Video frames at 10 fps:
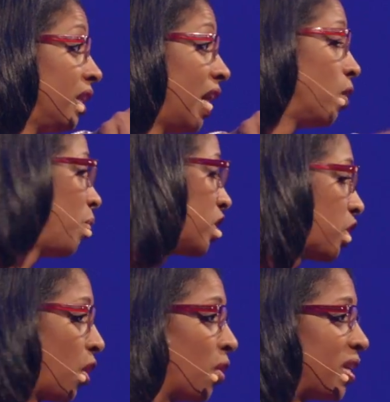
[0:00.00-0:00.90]
And then we'd
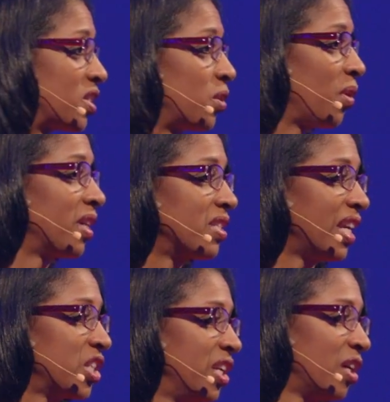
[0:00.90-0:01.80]
turn as an
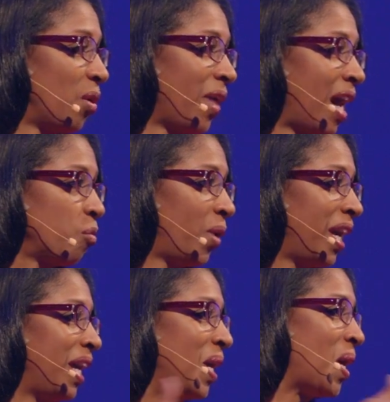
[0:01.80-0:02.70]
organization and go that
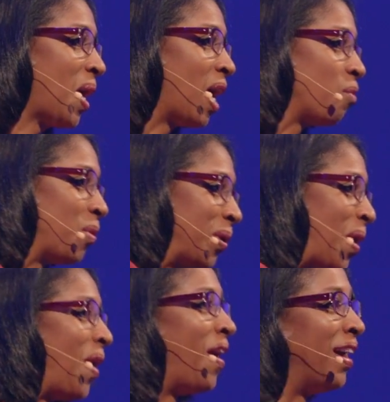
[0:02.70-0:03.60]
way, and we went
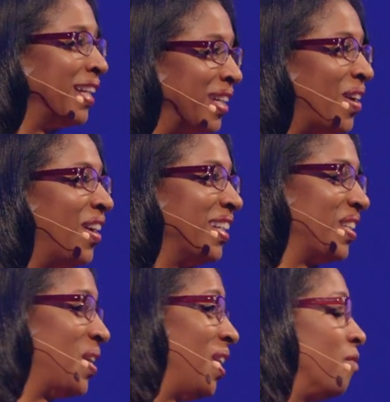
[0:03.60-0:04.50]
on and on
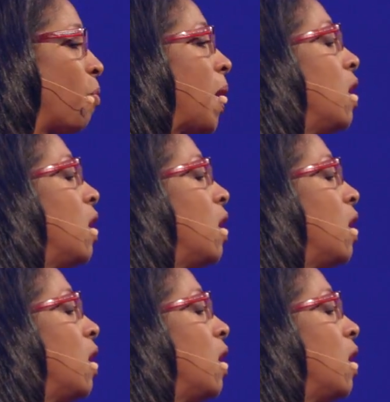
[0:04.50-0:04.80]
and on.